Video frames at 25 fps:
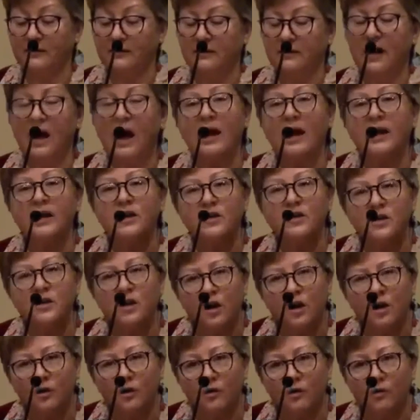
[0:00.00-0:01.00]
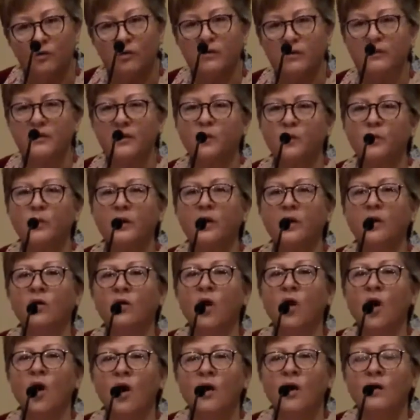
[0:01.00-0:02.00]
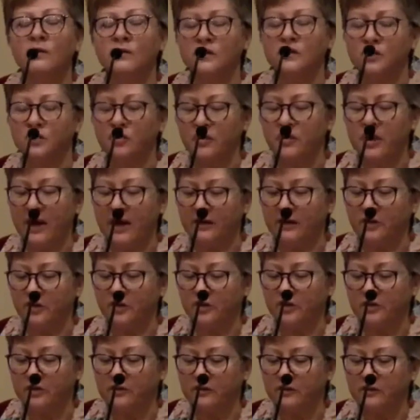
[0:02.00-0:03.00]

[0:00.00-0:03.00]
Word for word: I know that we are all stretched.